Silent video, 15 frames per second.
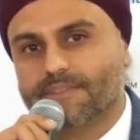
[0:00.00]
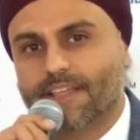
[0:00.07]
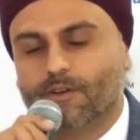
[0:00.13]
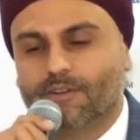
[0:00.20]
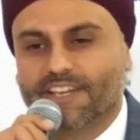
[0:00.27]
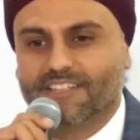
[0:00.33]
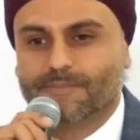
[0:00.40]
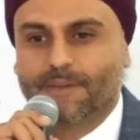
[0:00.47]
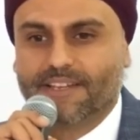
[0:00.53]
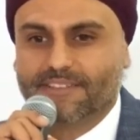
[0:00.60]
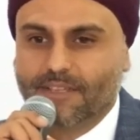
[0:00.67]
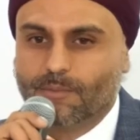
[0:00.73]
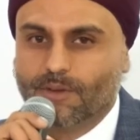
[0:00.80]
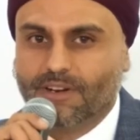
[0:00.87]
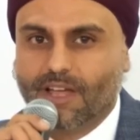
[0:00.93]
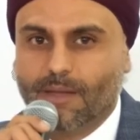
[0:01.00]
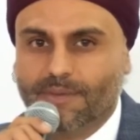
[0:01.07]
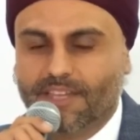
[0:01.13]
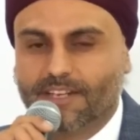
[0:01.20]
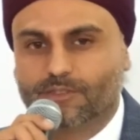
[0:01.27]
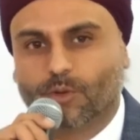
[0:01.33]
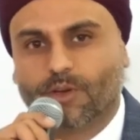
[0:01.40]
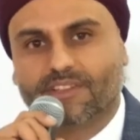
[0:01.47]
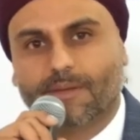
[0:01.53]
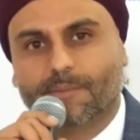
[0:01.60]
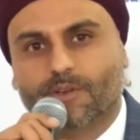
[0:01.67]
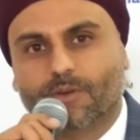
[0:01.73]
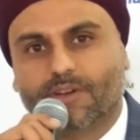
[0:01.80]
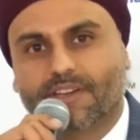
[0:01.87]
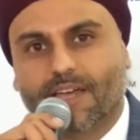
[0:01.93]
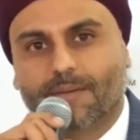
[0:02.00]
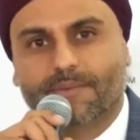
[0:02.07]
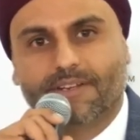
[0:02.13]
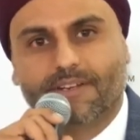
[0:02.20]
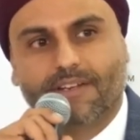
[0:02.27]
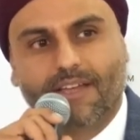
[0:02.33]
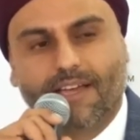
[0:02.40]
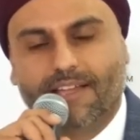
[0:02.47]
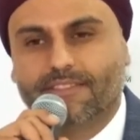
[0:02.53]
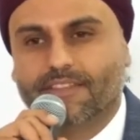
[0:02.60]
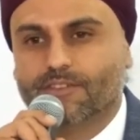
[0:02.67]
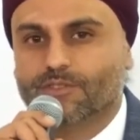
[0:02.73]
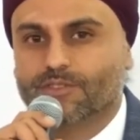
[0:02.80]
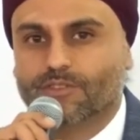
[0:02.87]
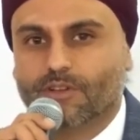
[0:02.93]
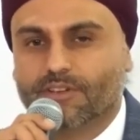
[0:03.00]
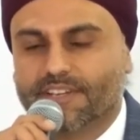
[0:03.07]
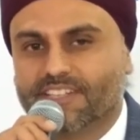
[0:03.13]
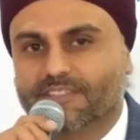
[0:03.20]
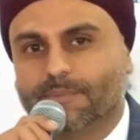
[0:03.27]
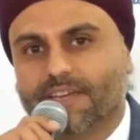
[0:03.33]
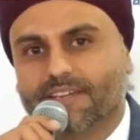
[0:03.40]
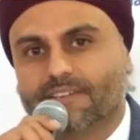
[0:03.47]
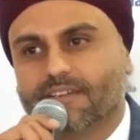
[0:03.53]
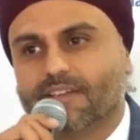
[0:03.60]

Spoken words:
They don't expect someone coming and showing them into a cabin, and they should not expect